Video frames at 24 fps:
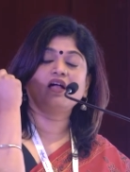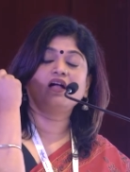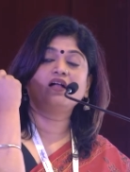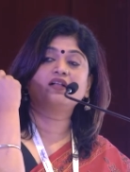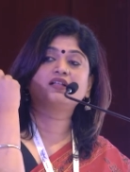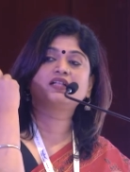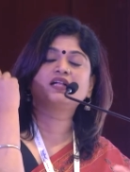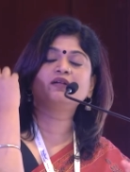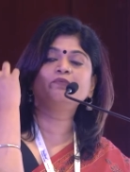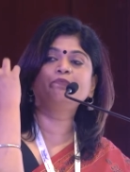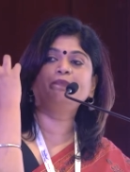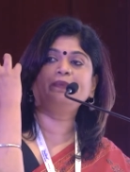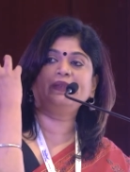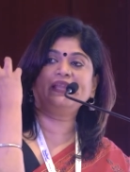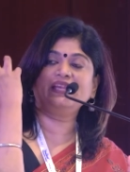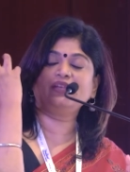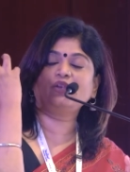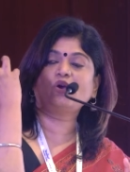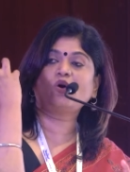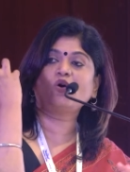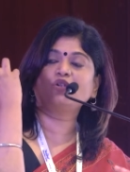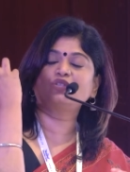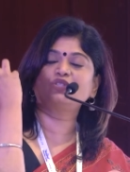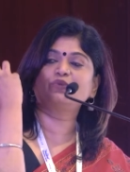a
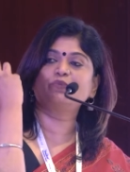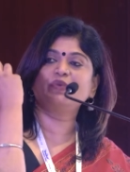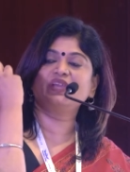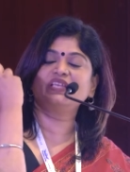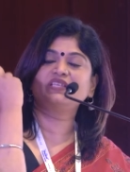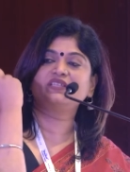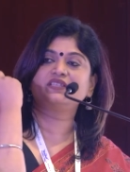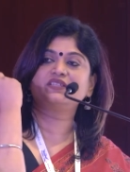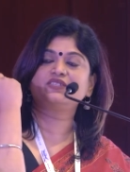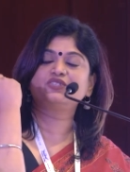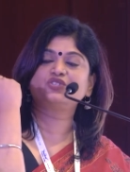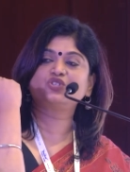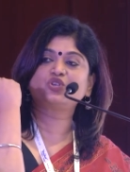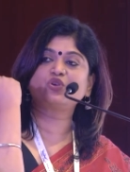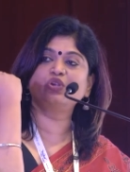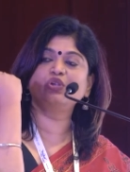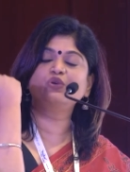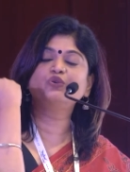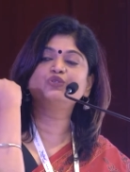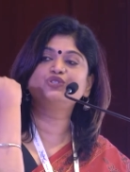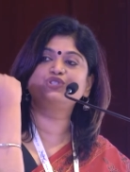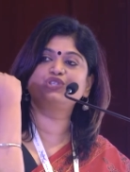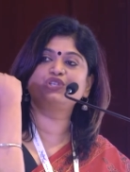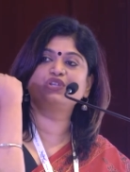complete automated
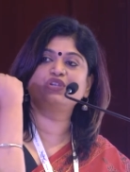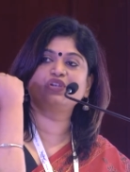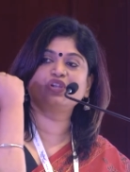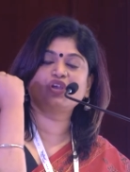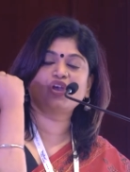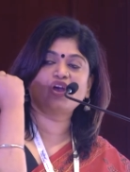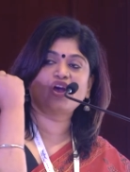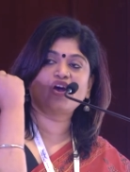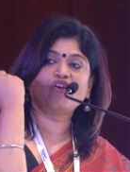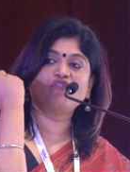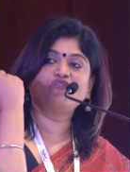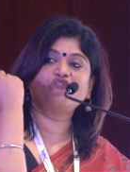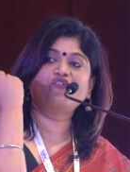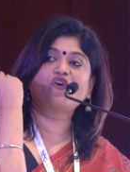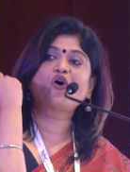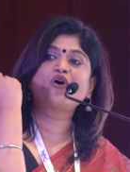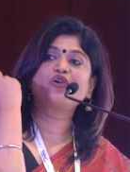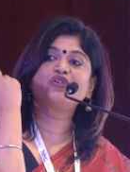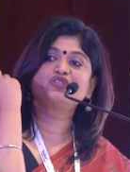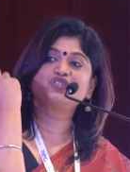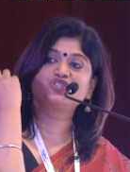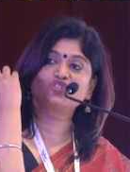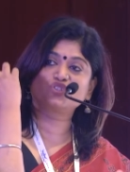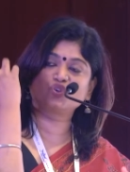solution
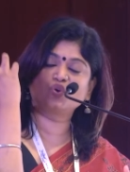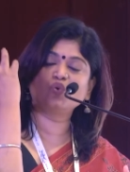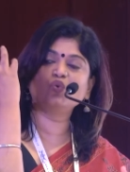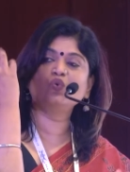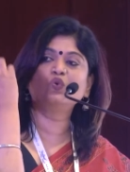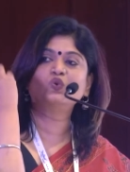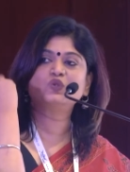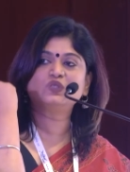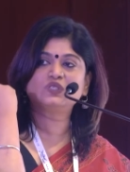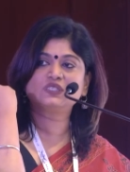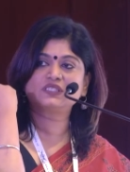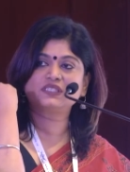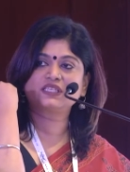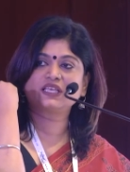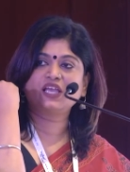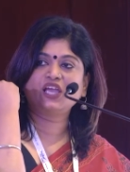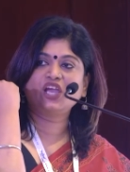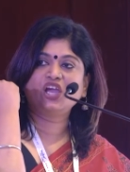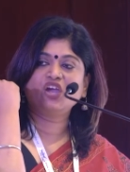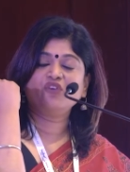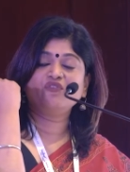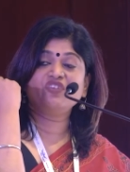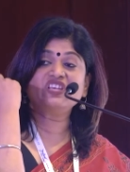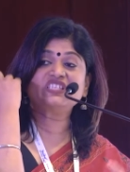for schools.
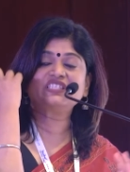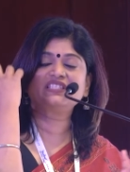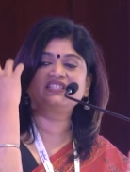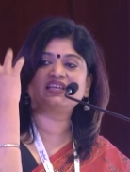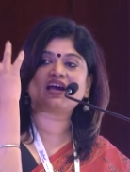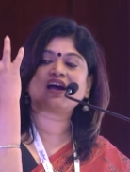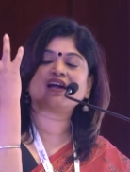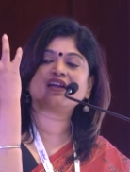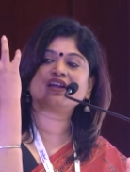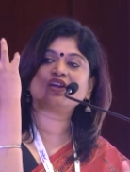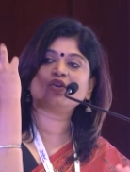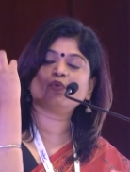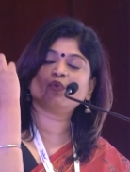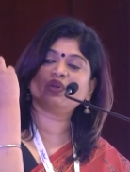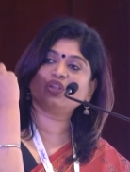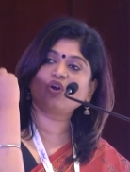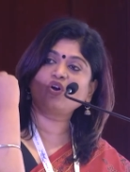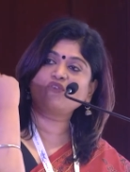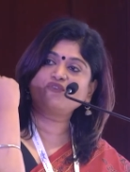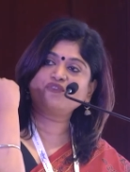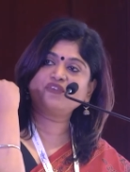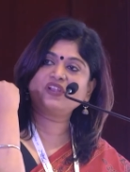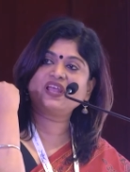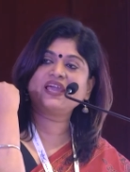We started with
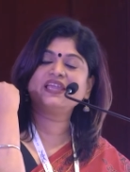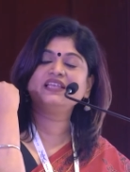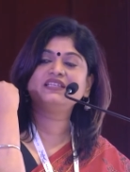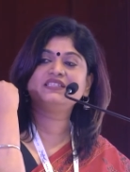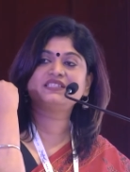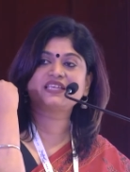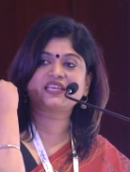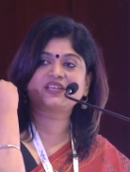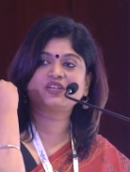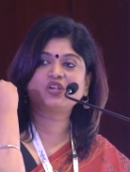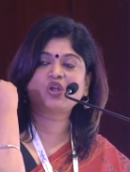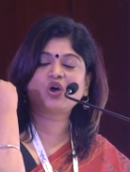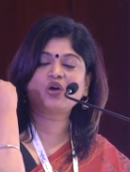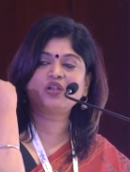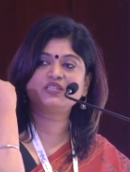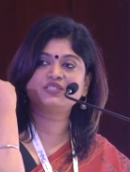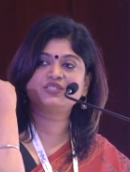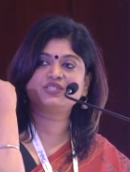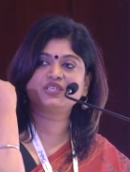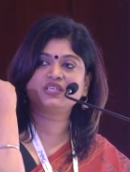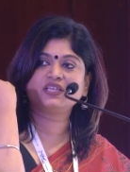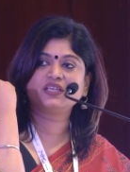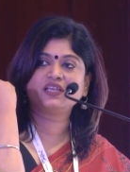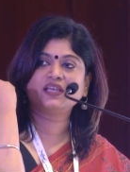offline
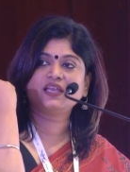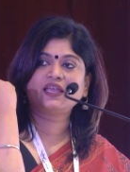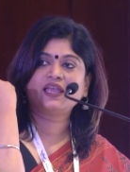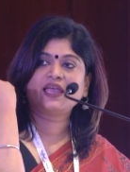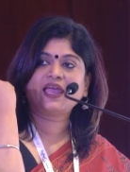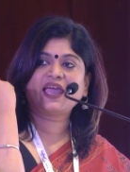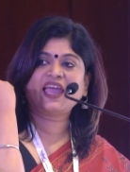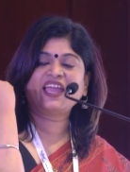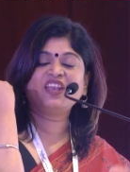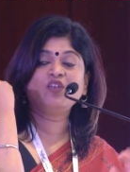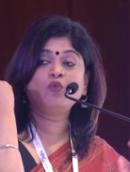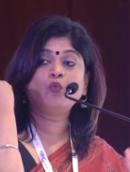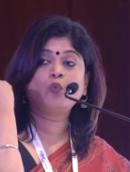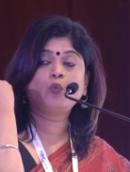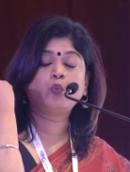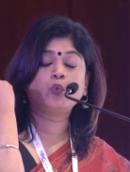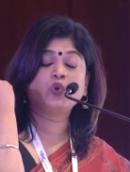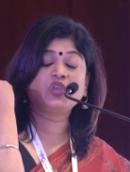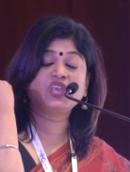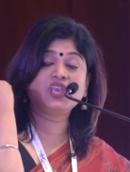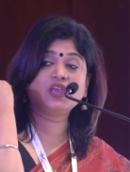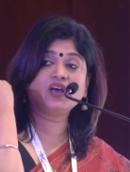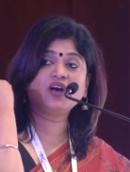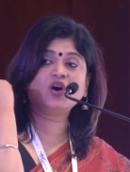technology, and
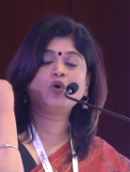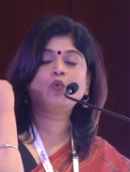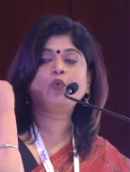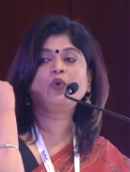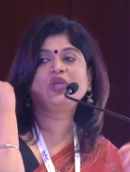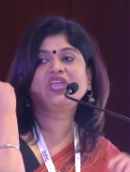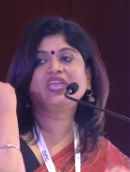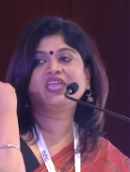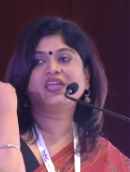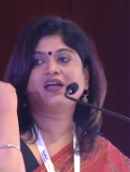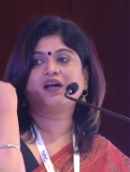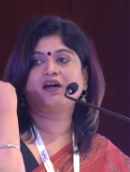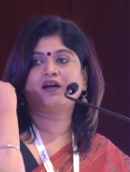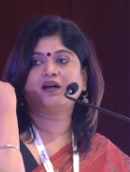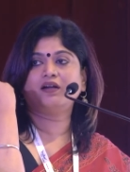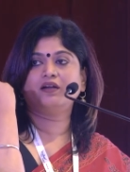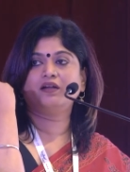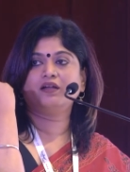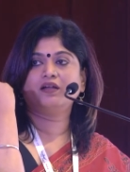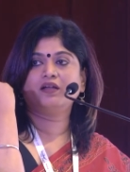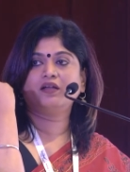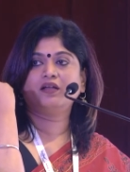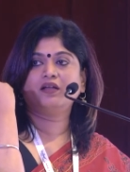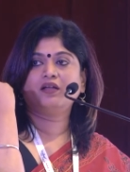here we are.
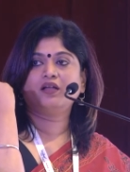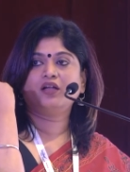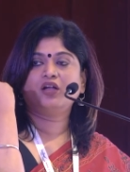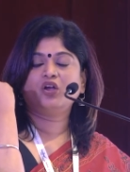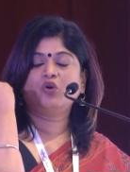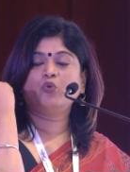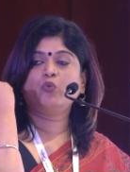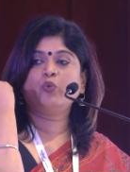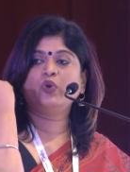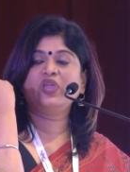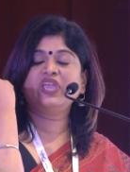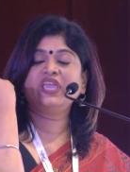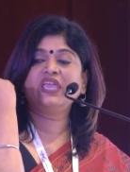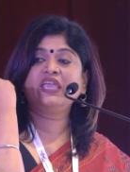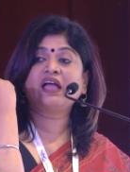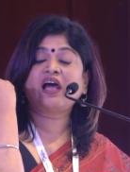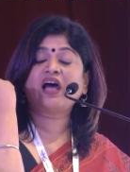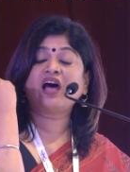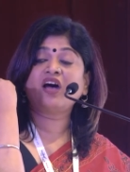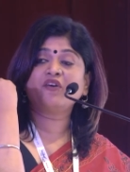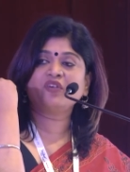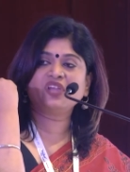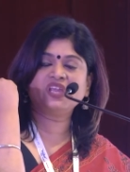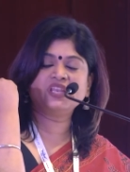We
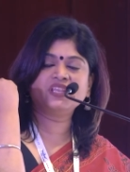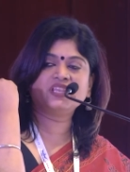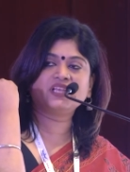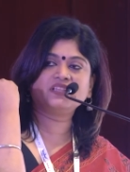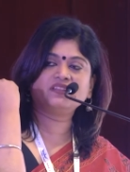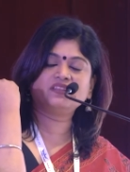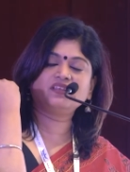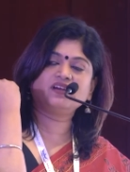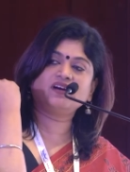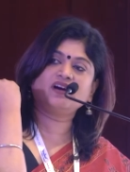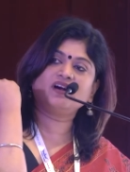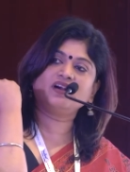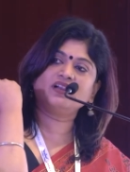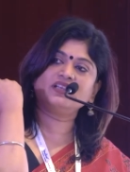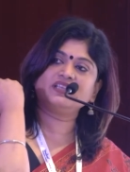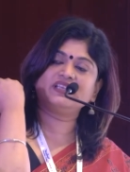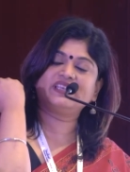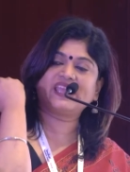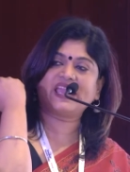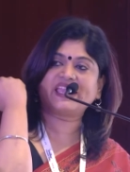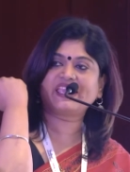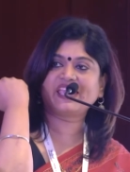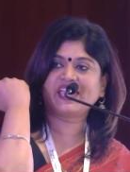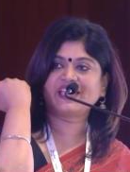are in the
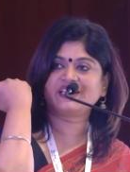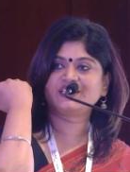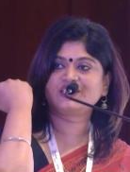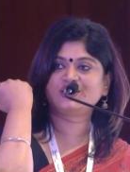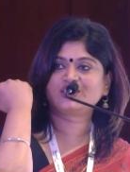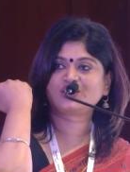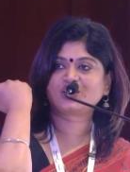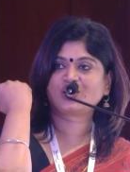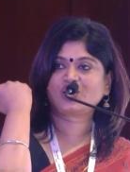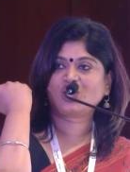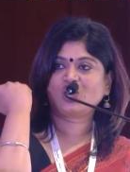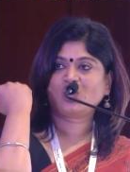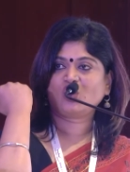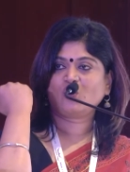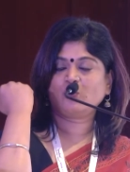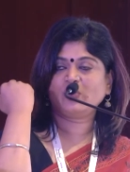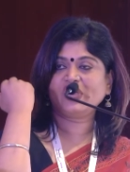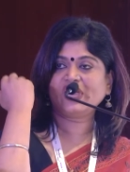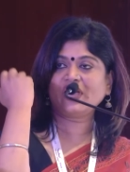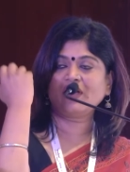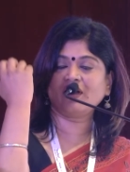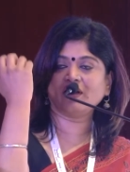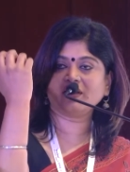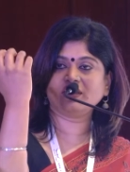3rd decade.
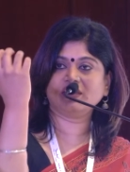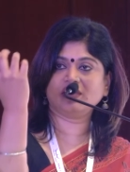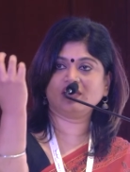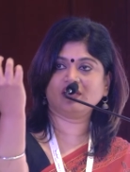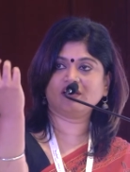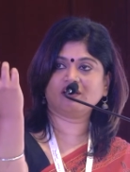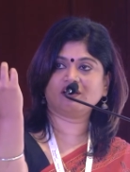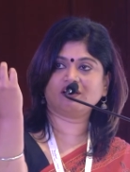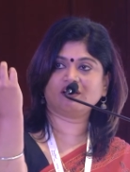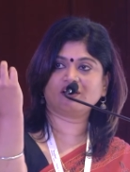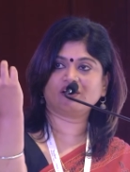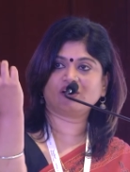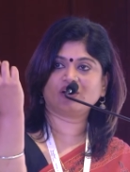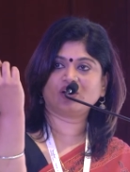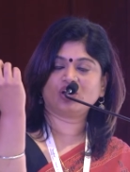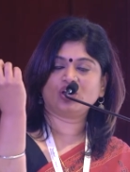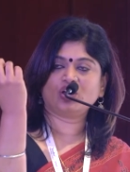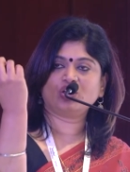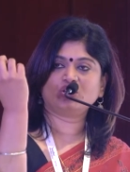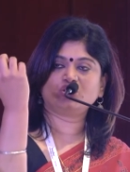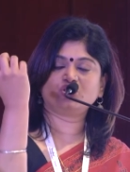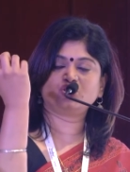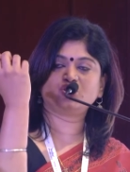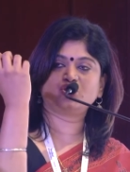We are here
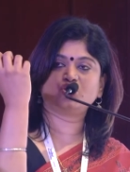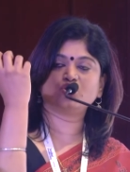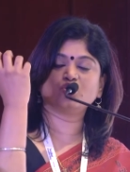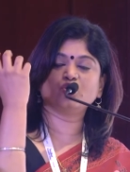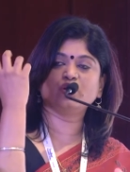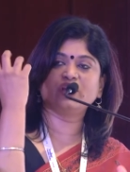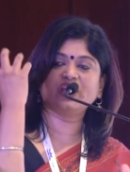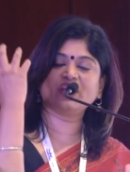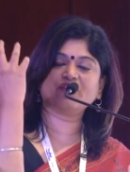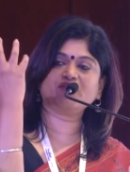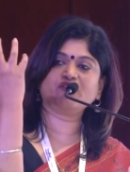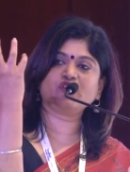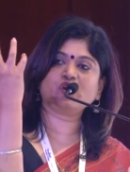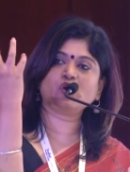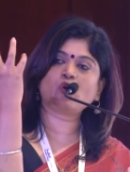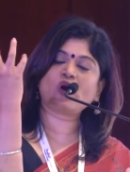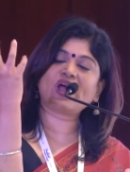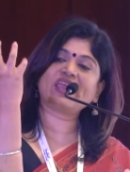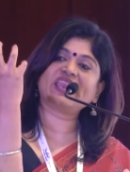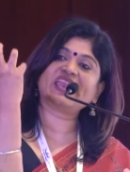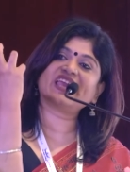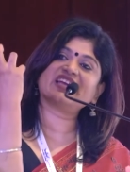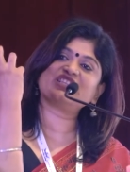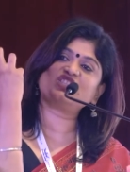to give you
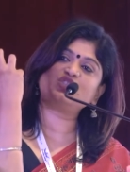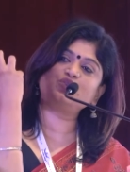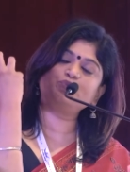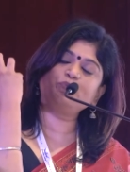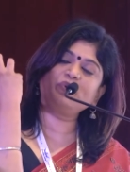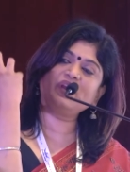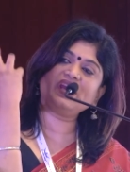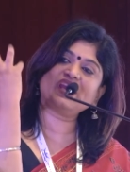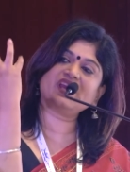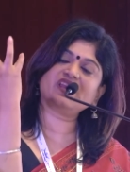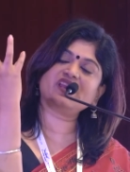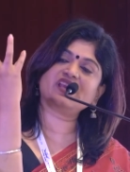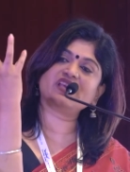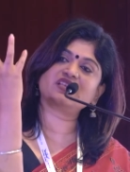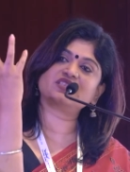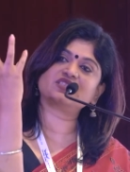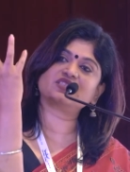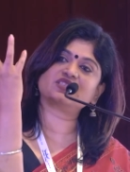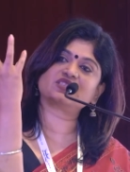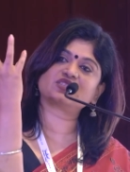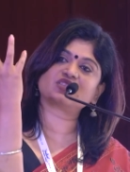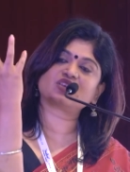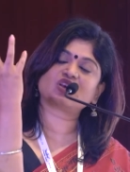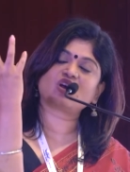an
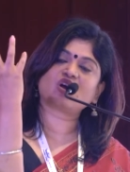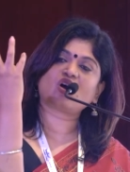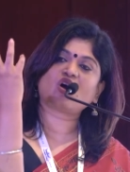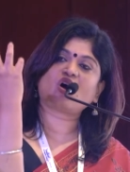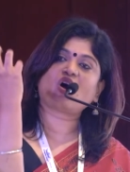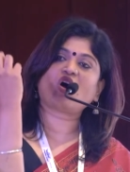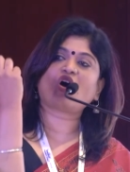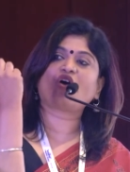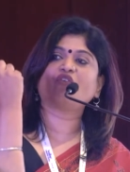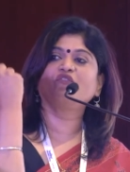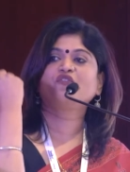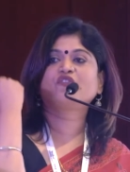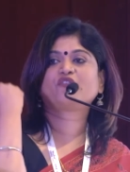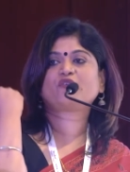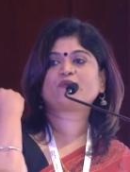experience of